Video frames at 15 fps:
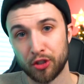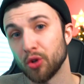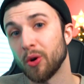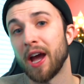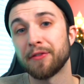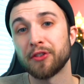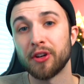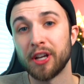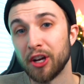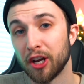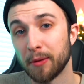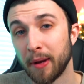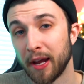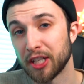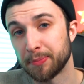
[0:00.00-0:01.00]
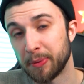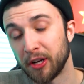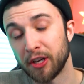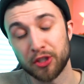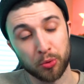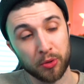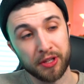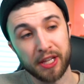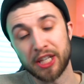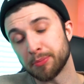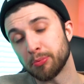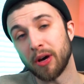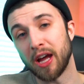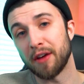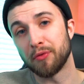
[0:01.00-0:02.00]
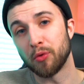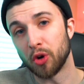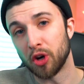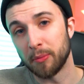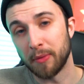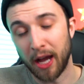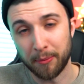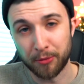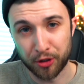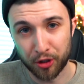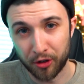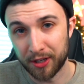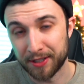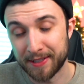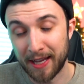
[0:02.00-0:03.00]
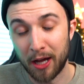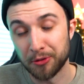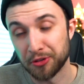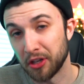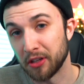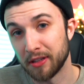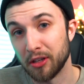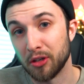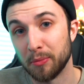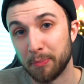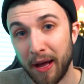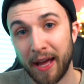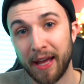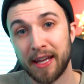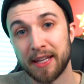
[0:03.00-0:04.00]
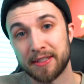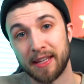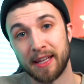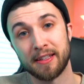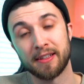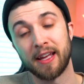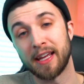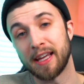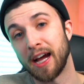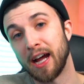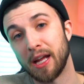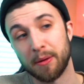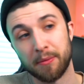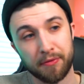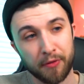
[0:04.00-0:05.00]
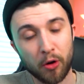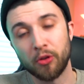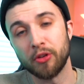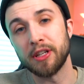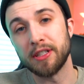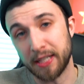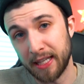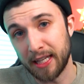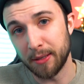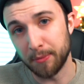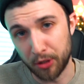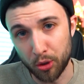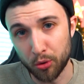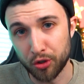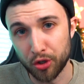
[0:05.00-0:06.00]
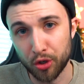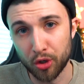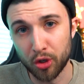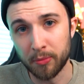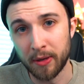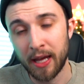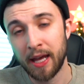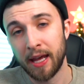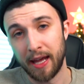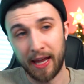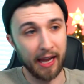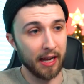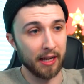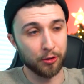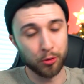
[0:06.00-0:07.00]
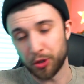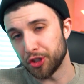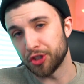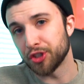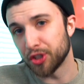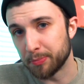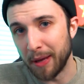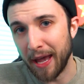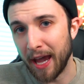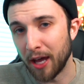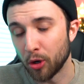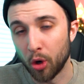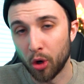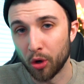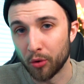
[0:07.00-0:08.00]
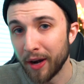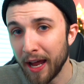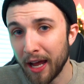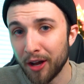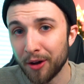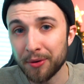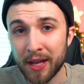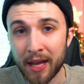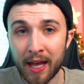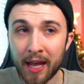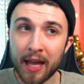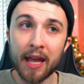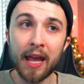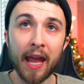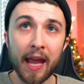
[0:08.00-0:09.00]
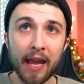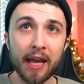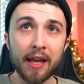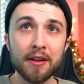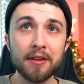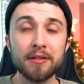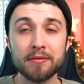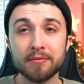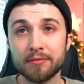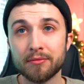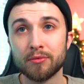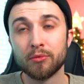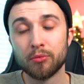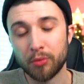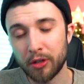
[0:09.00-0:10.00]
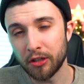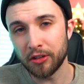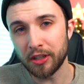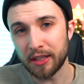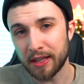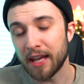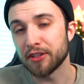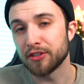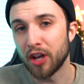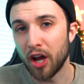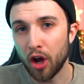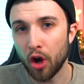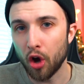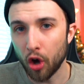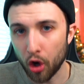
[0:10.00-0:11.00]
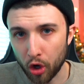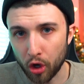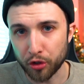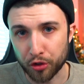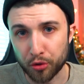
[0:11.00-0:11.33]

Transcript: So after hearing my experience with each platform, I'm sure it sounds a little biased and like I am fully team YouTube and Twitch is just bad all around, and really, that's not all